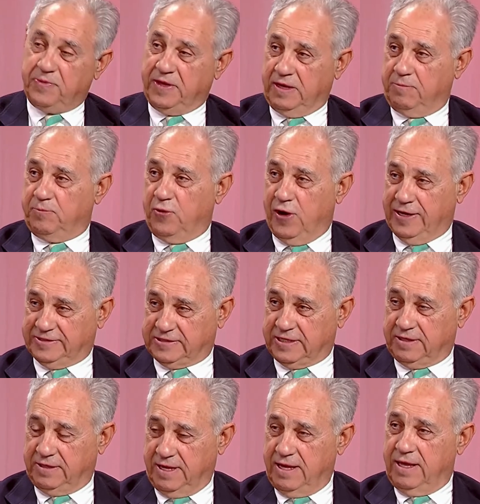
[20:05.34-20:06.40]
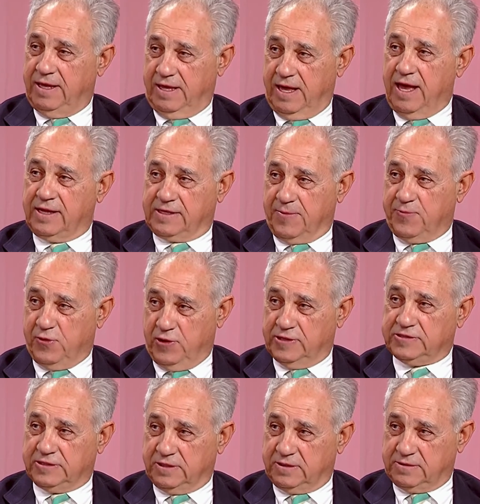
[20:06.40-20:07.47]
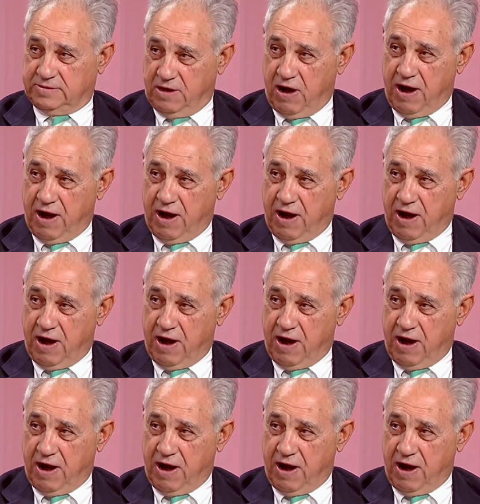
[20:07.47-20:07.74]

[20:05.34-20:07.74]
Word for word: be in Boston Sem at the correct, Boston correct.